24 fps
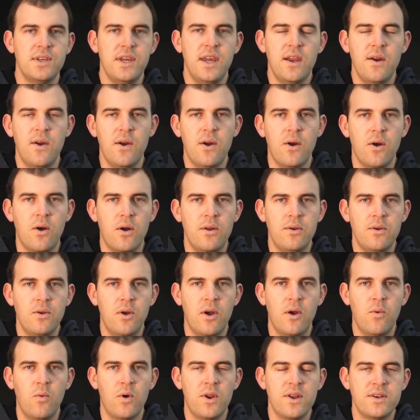the area
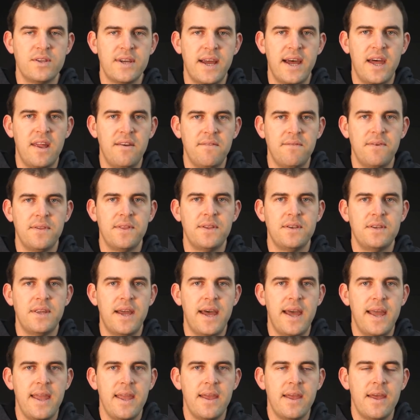I wanted to hunt for the
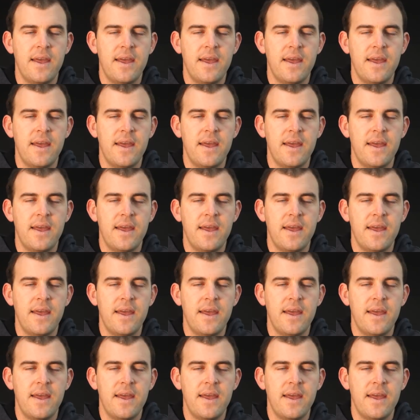day,